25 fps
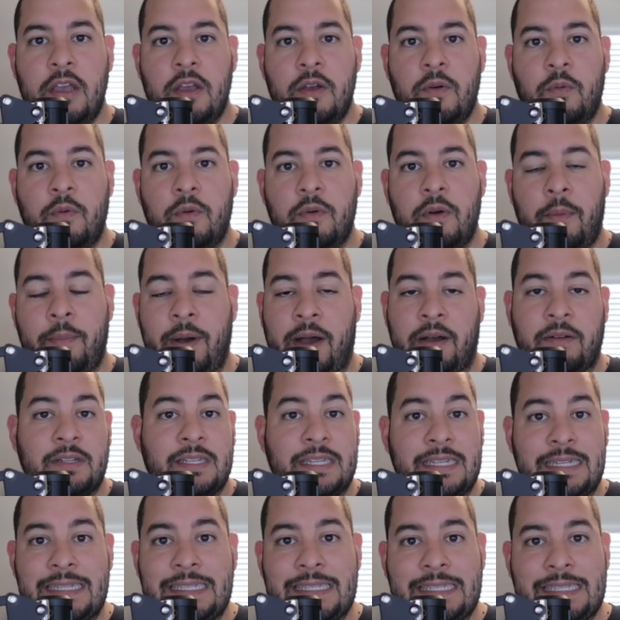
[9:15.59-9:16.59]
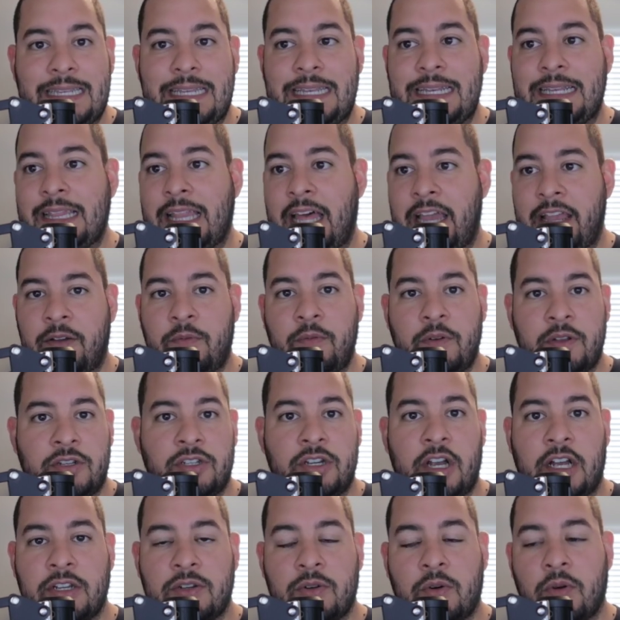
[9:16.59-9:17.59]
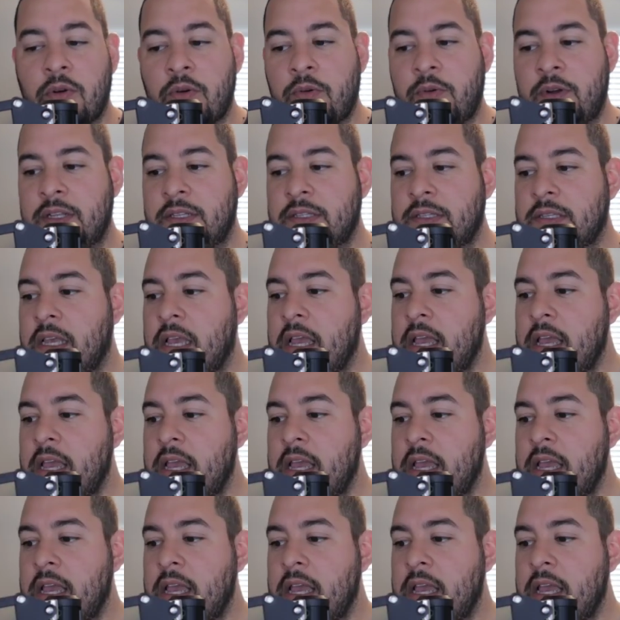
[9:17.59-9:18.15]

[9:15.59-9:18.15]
about DC, like with Josh Horowitz,